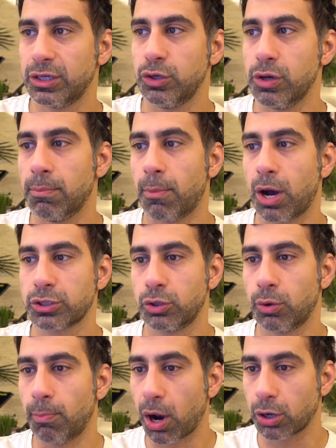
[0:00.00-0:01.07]
using
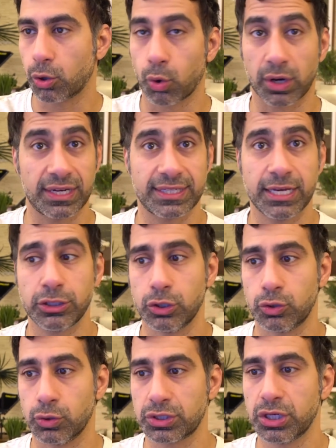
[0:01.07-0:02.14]
modern organization
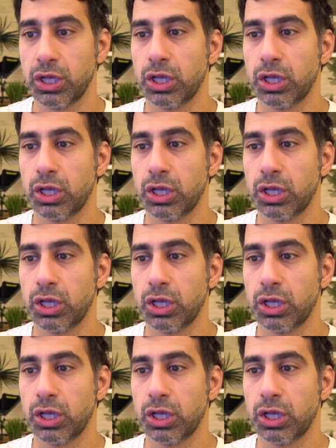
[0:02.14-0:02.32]
tools.